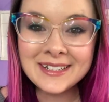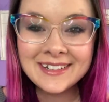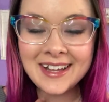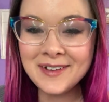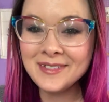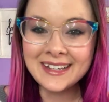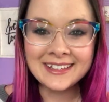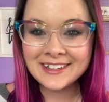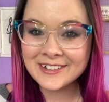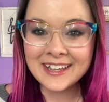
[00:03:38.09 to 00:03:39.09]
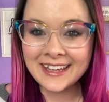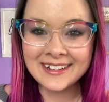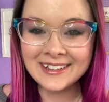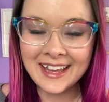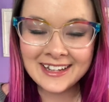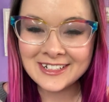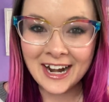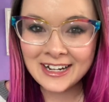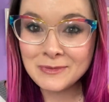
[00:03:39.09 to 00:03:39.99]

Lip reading: I'm like a little kid, like trying